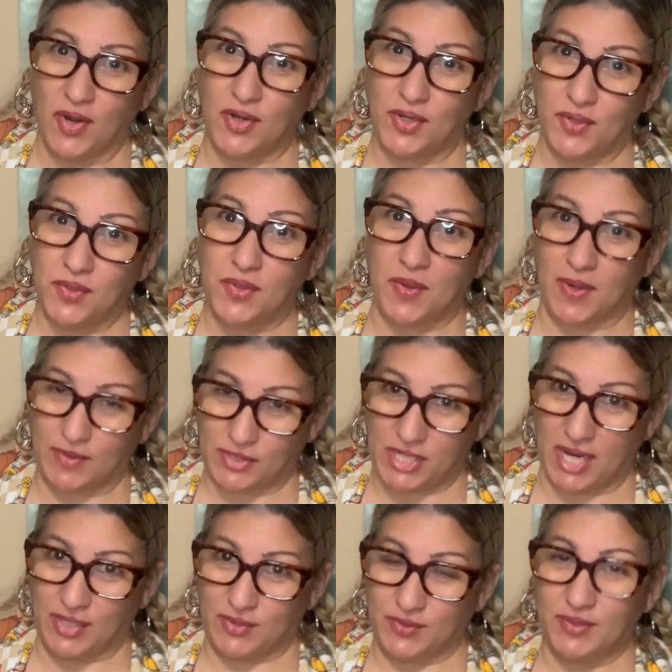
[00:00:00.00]
New to our
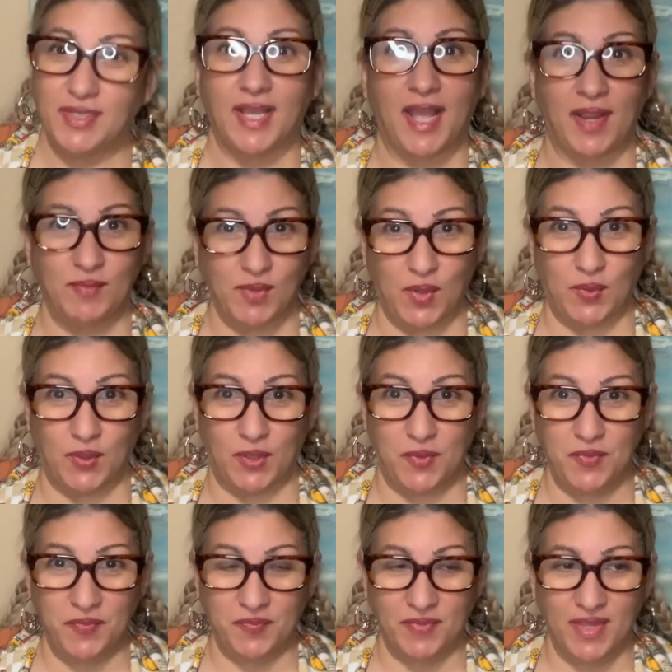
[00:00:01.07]
channel, I'm Coco.
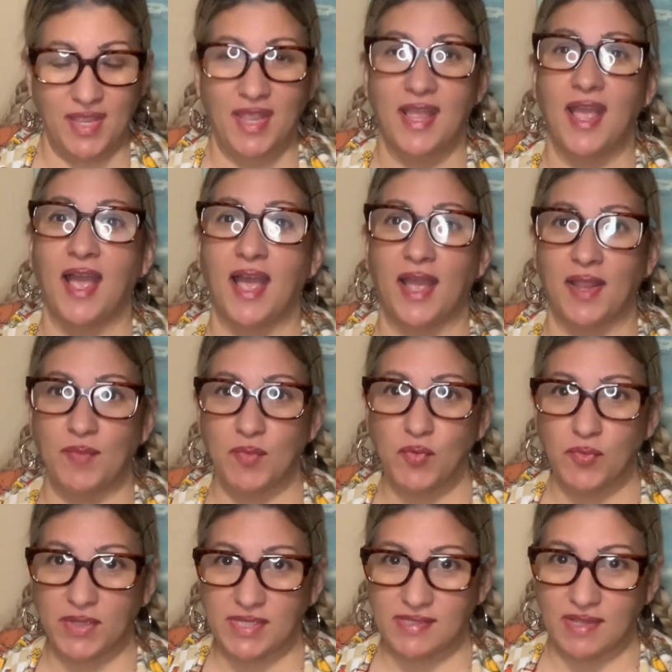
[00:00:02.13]
I'm a
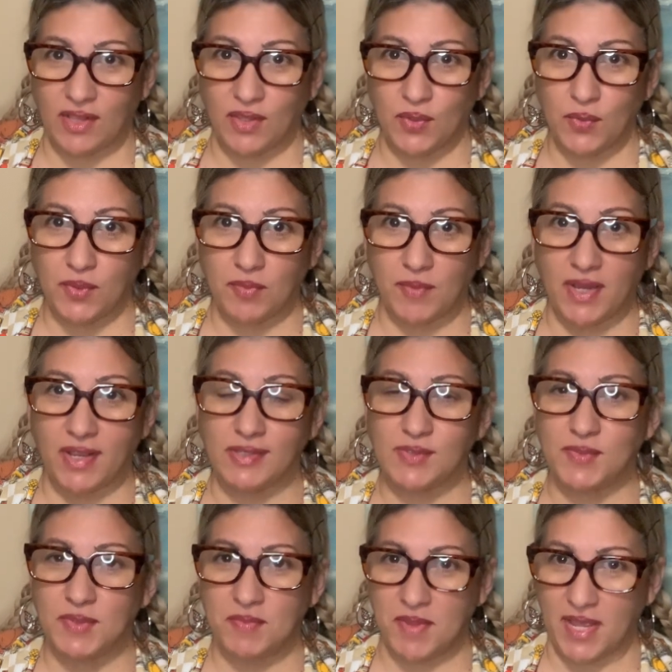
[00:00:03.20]
reseller with my
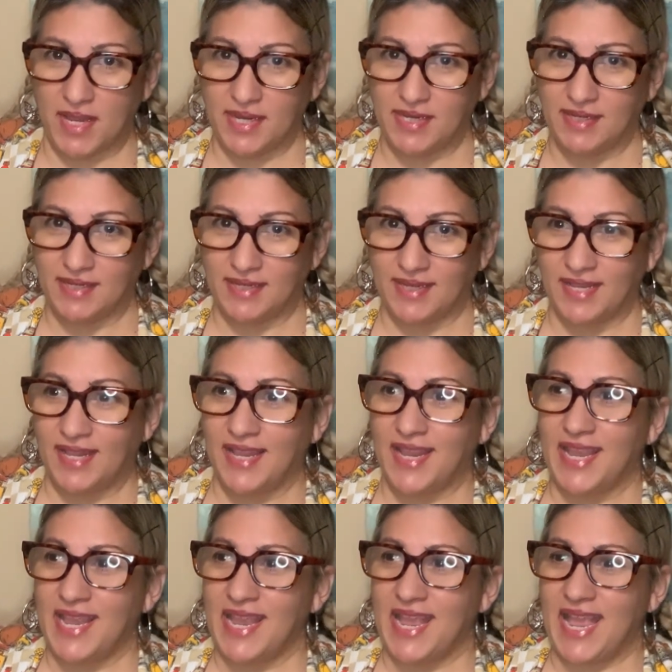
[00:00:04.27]
husband Vay,
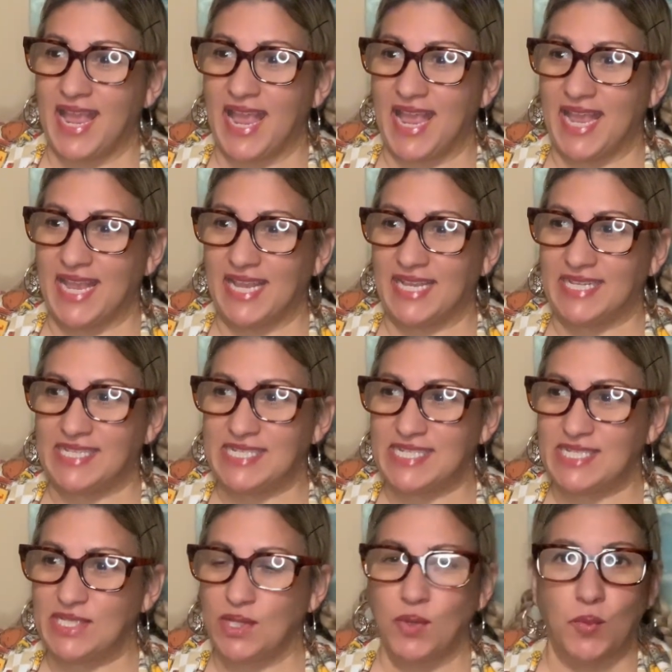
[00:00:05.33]

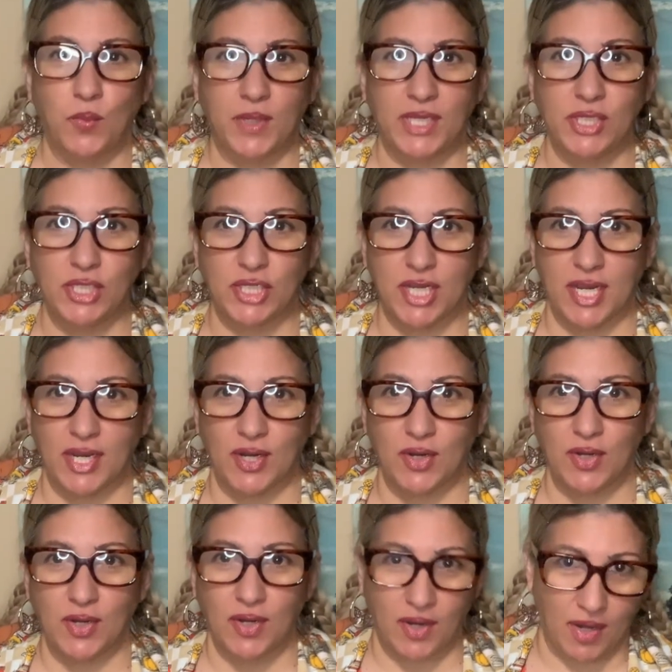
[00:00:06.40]
and we
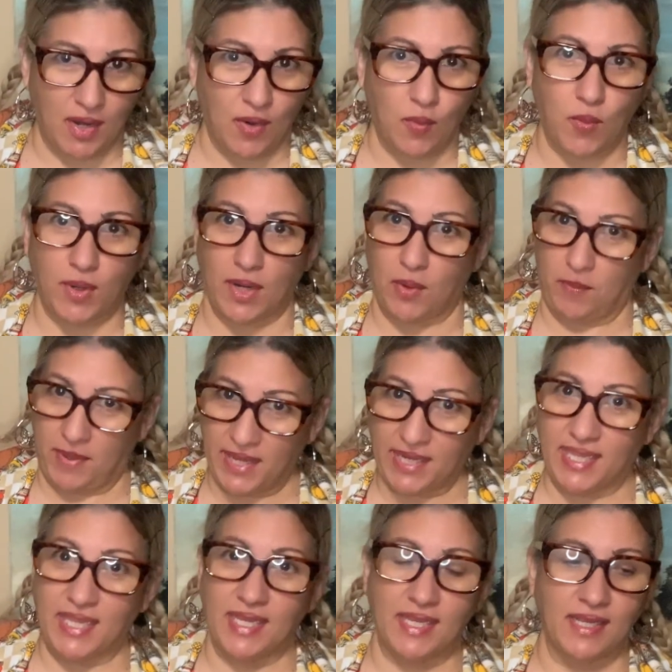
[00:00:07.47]
share what our
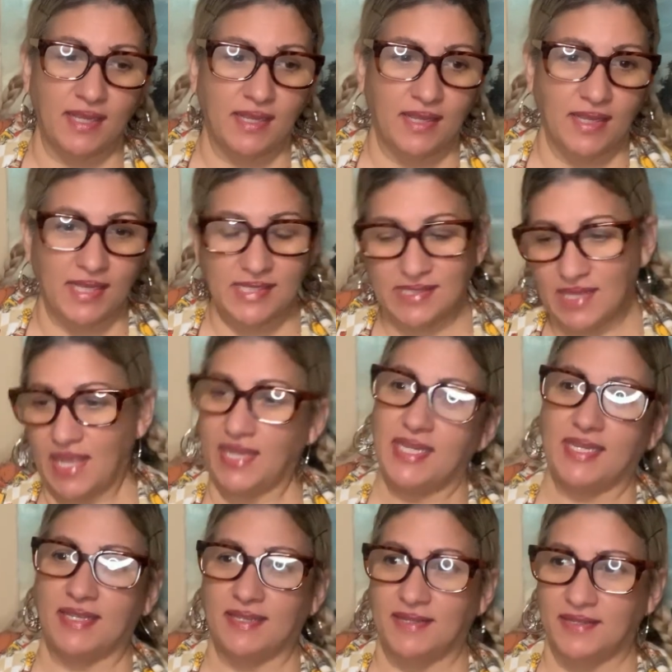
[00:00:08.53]
picking is
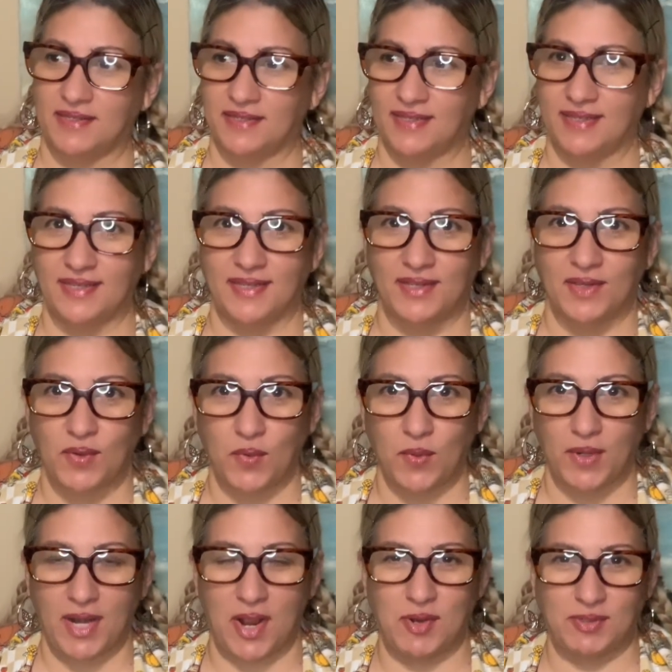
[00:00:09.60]
like,
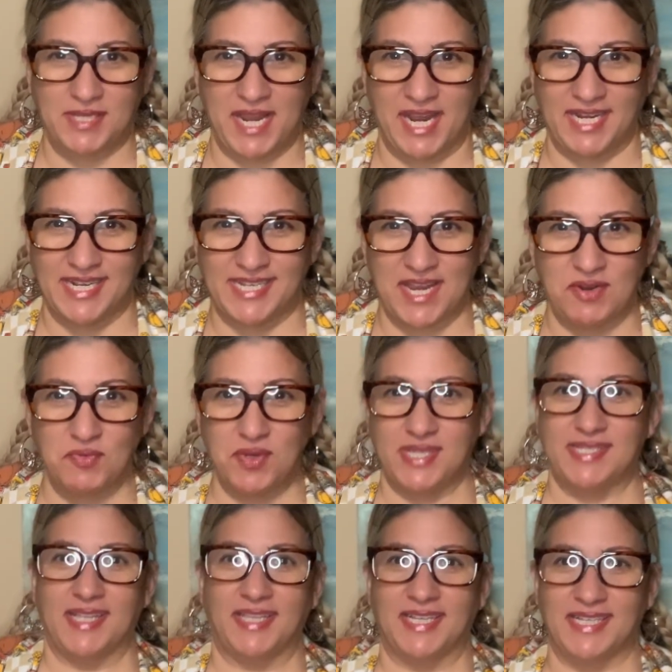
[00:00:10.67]
what our day-to-day
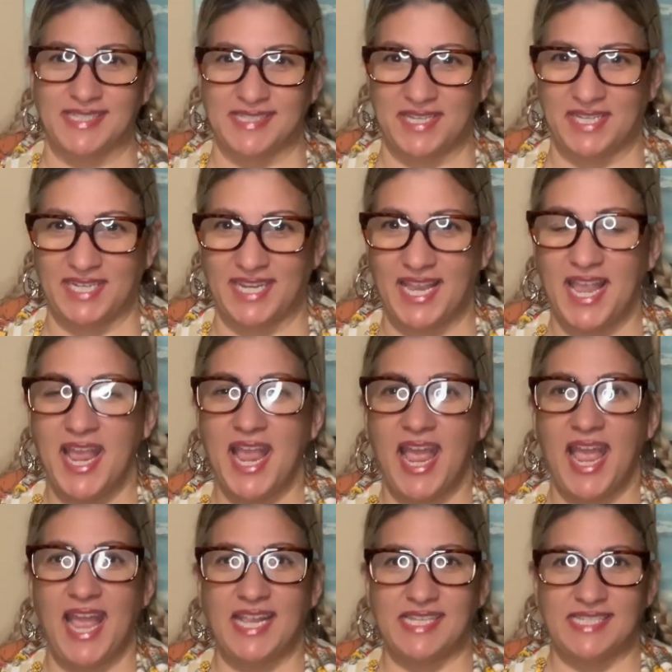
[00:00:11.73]
reselling is like,
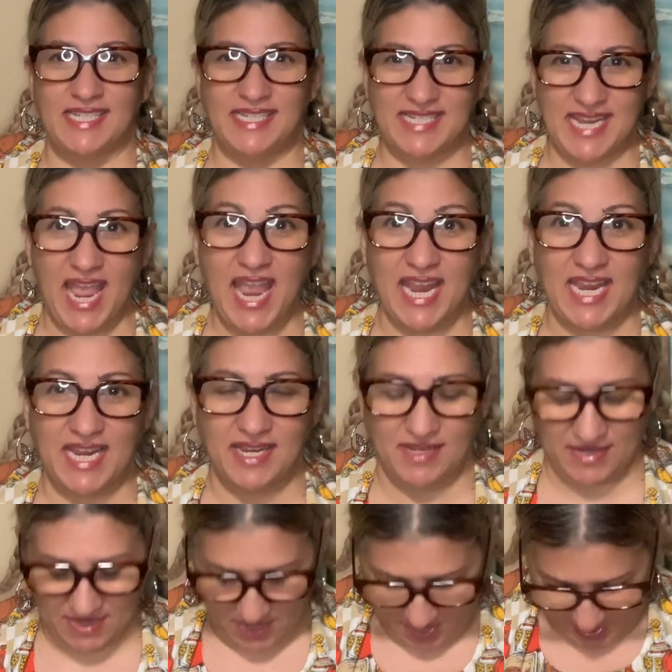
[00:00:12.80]
and today
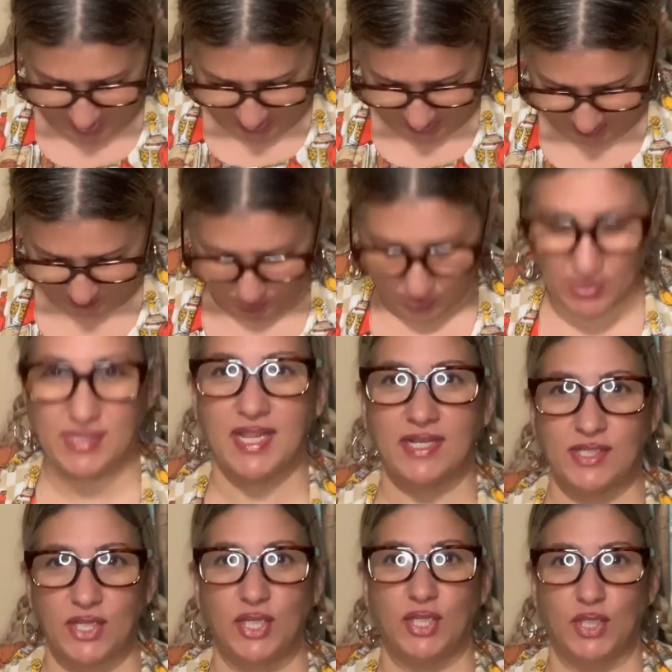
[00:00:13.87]
I present
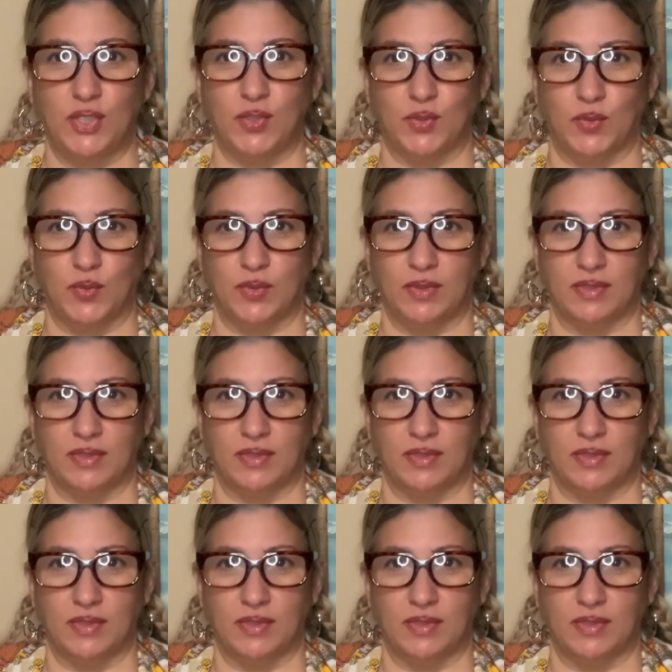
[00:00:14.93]
to you